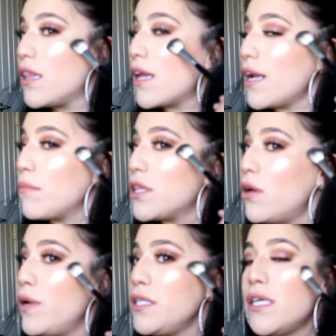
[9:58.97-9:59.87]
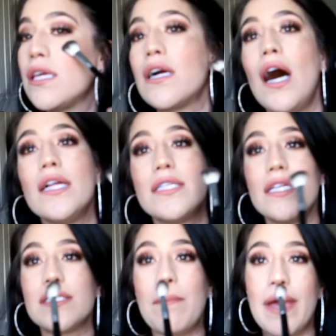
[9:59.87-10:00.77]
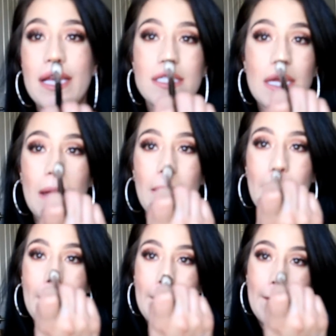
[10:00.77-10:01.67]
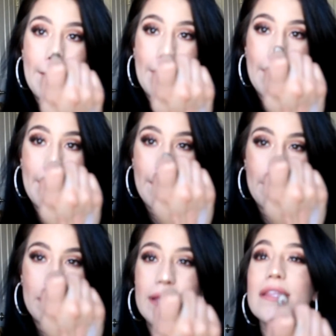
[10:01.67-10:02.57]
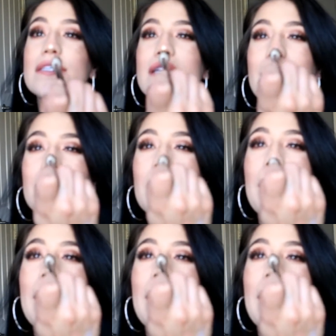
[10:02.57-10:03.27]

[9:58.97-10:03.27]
Like, I'm glowing to the gods. It is amazing. blend this out a little